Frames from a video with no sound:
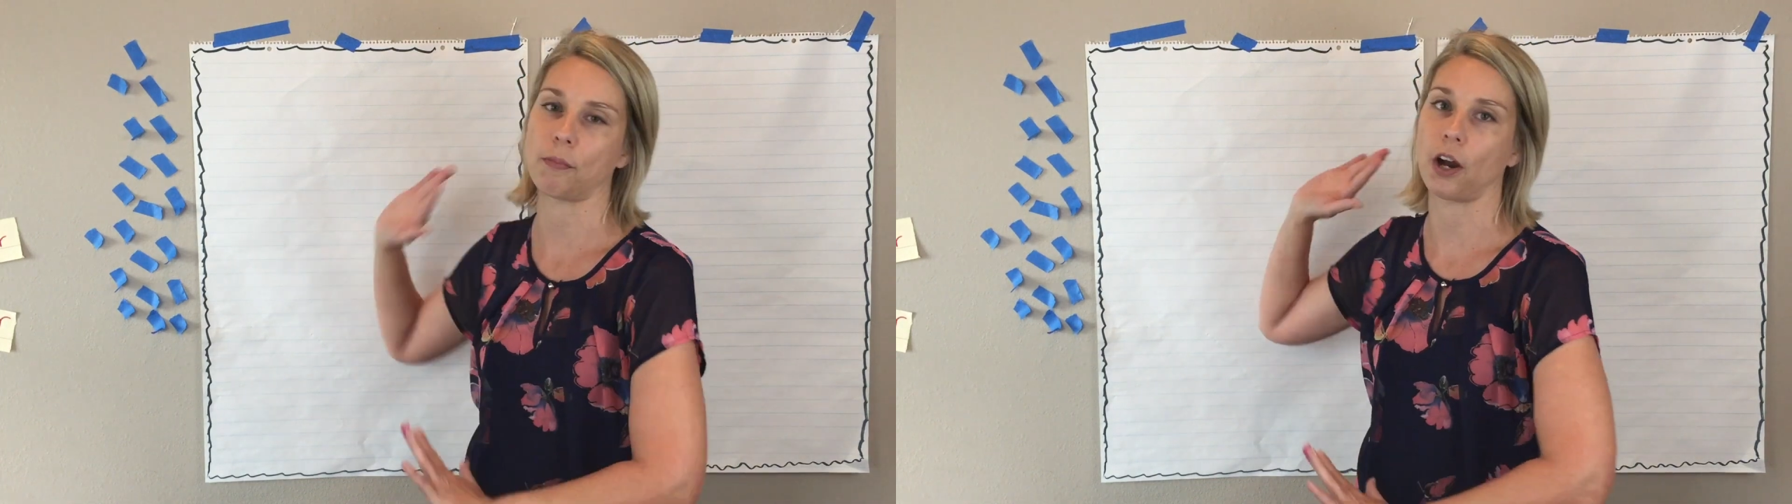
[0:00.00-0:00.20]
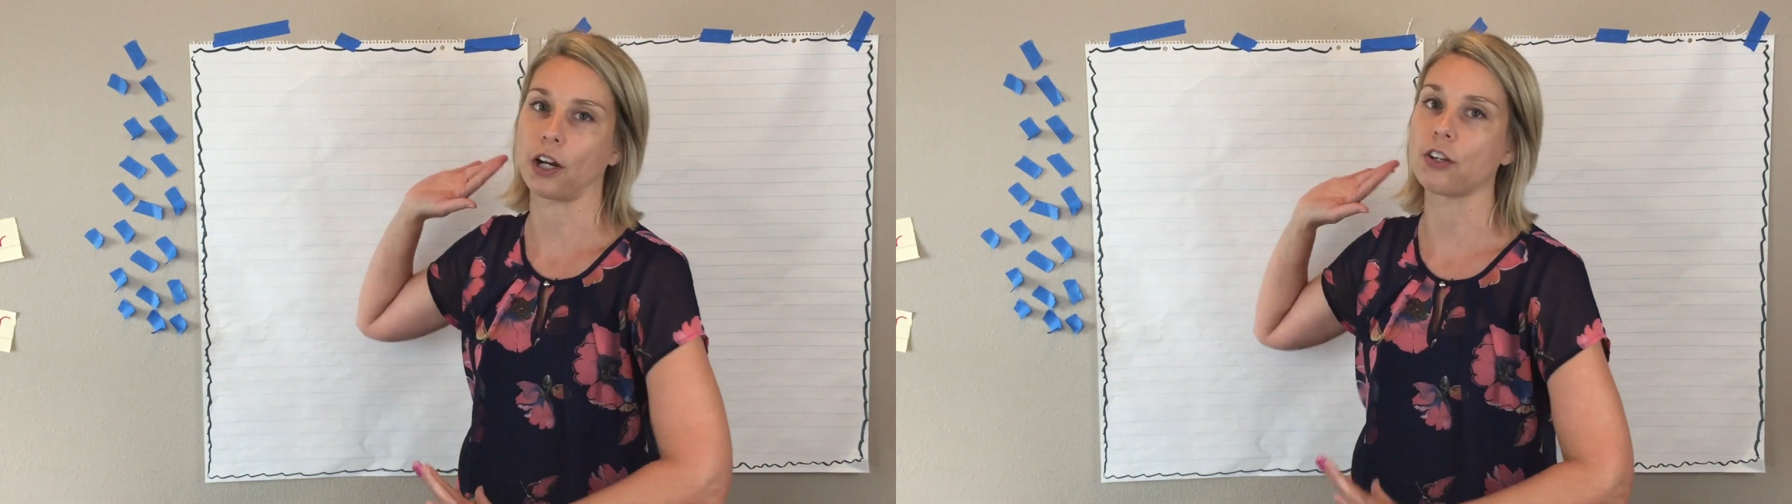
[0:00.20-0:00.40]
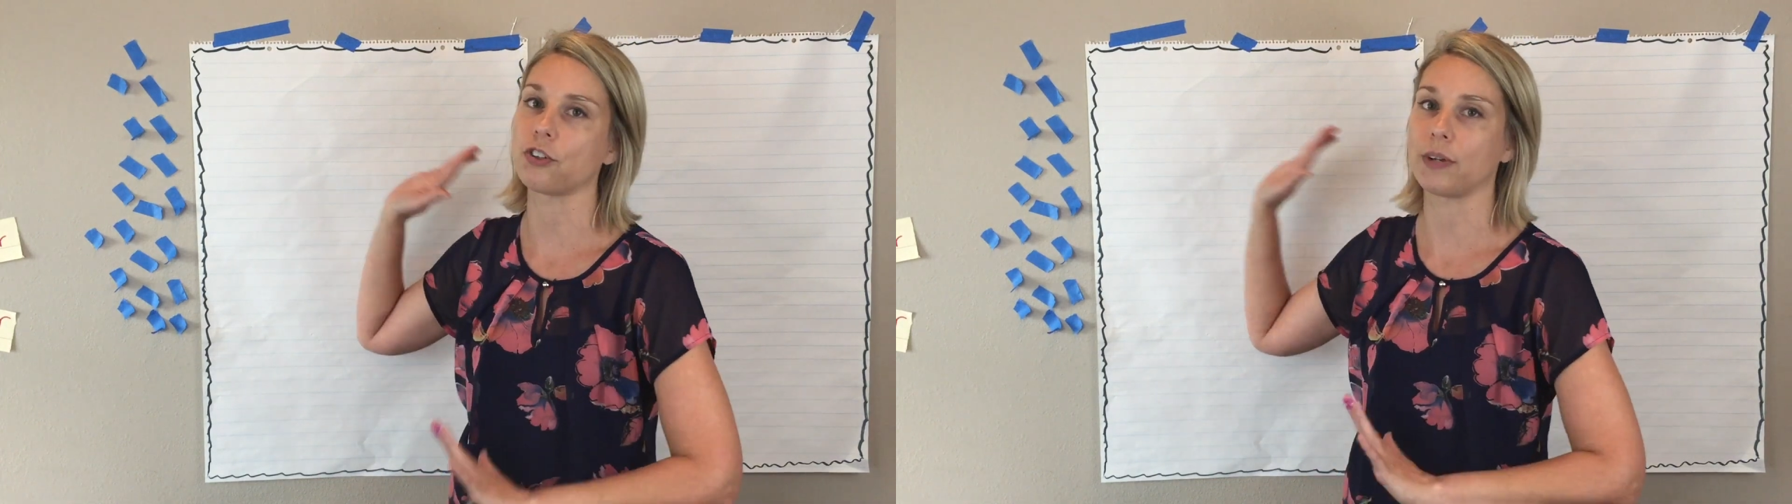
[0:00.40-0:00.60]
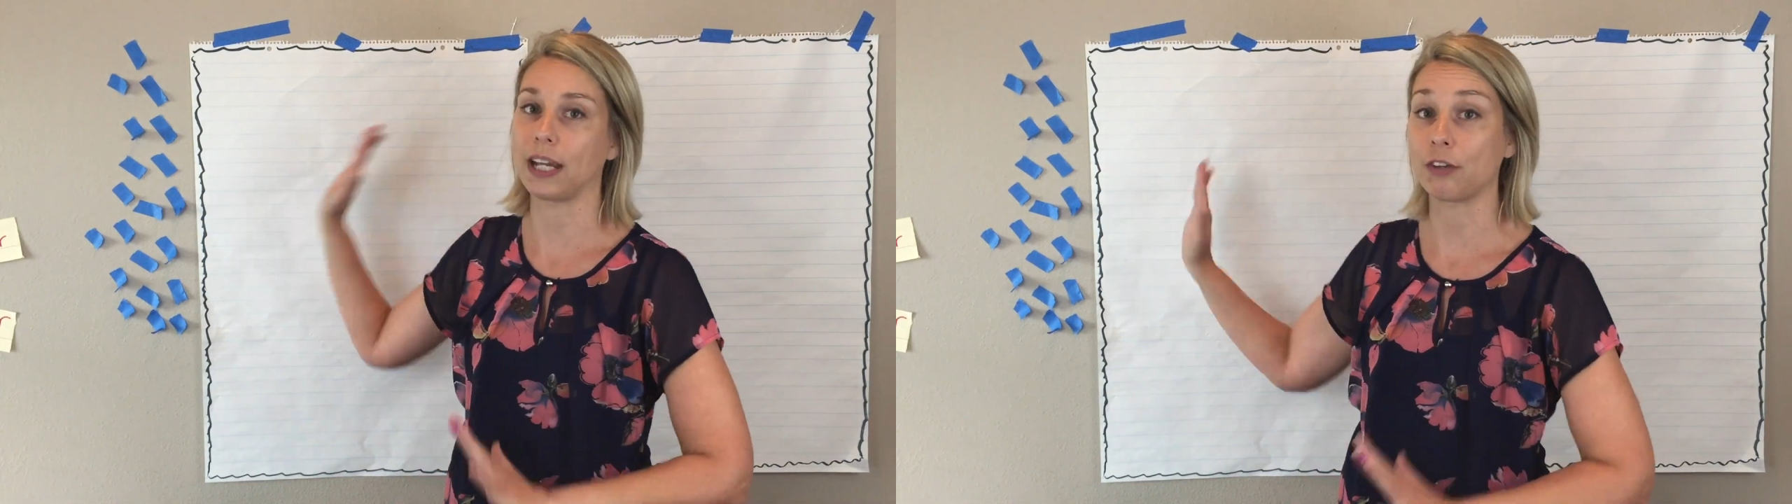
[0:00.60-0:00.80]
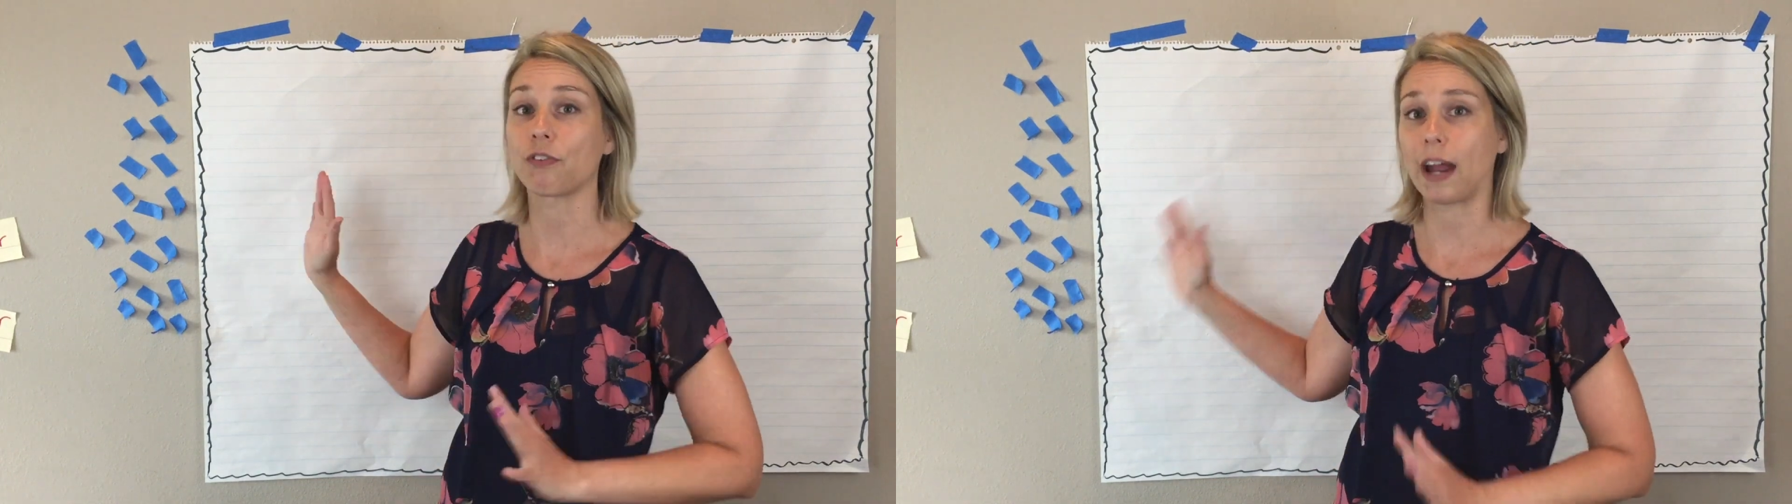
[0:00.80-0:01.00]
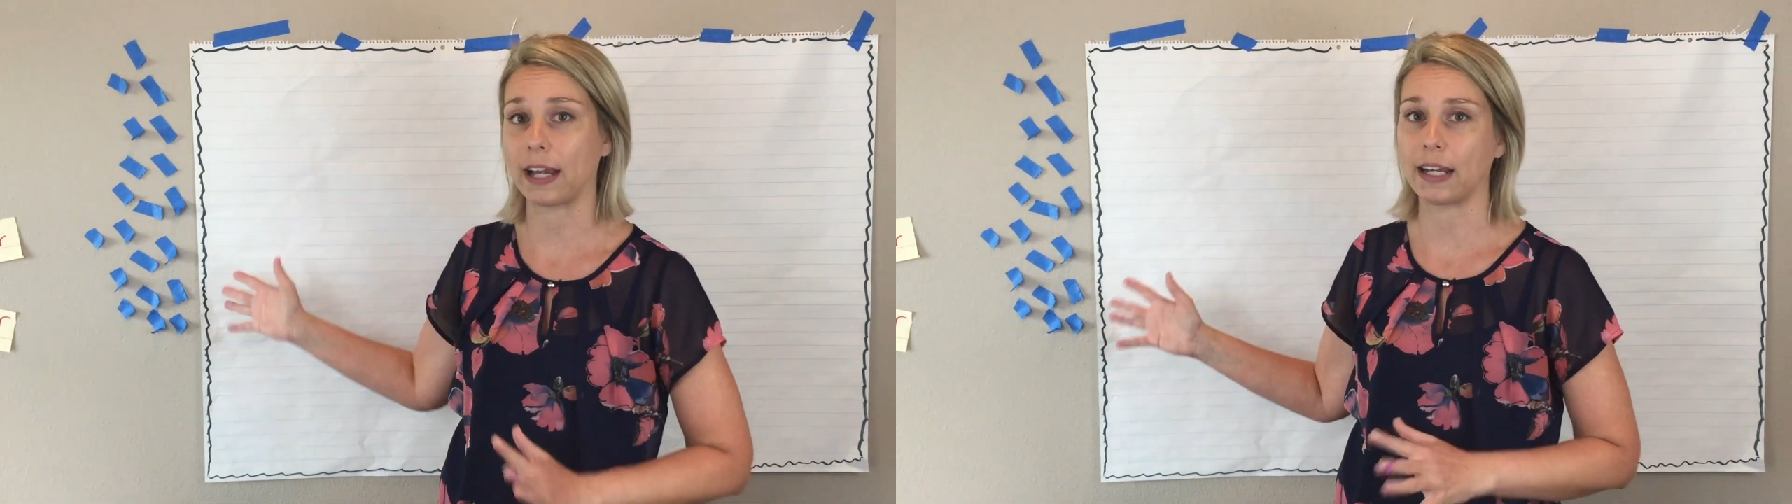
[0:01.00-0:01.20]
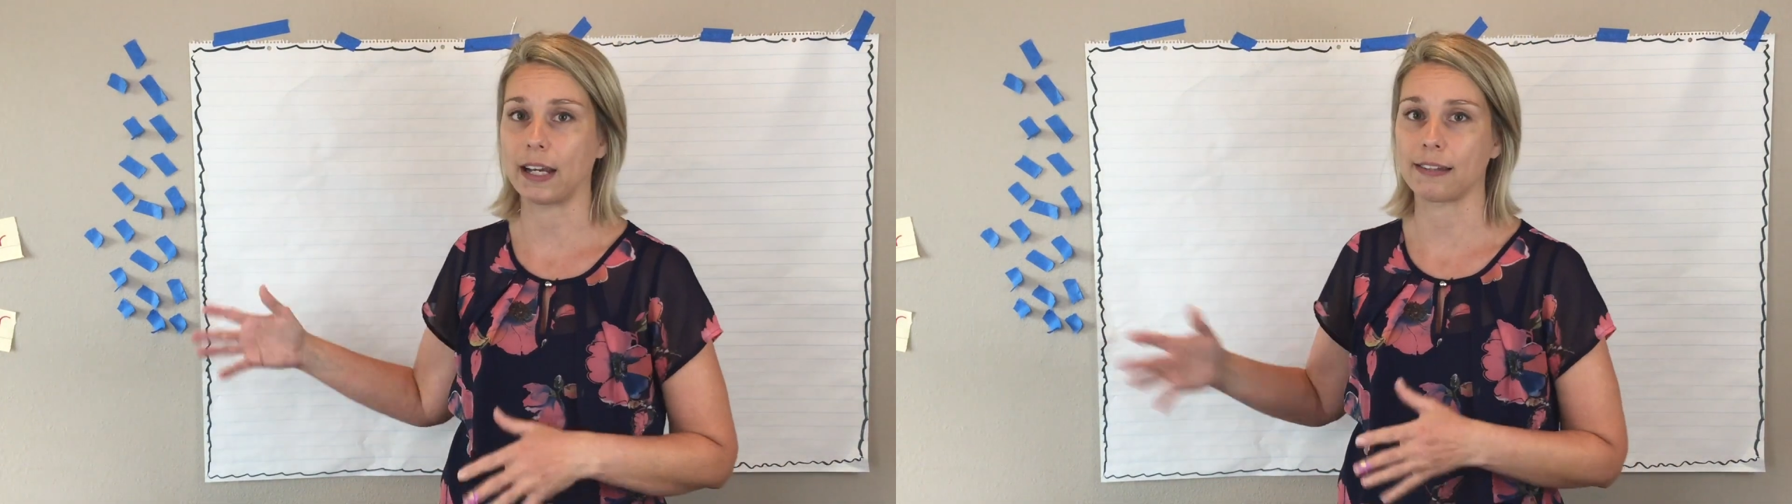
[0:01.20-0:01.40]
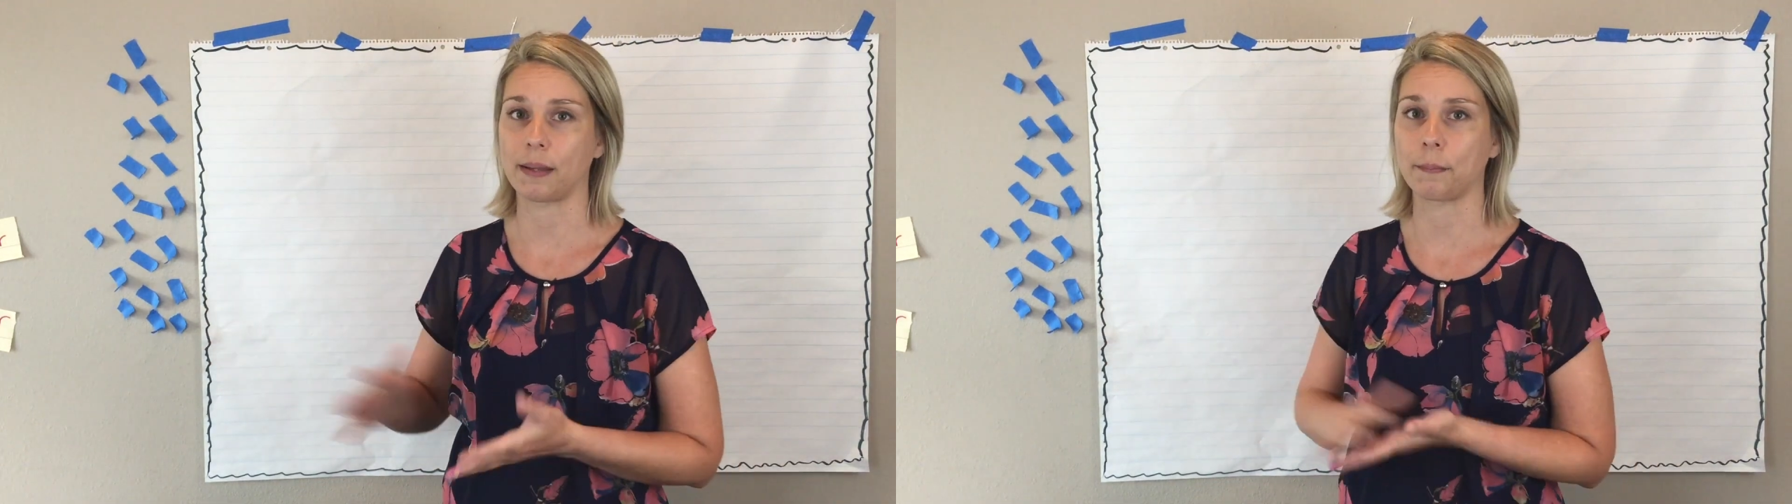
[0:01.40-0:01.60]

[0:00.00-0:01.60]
I'm not gonna do any writing as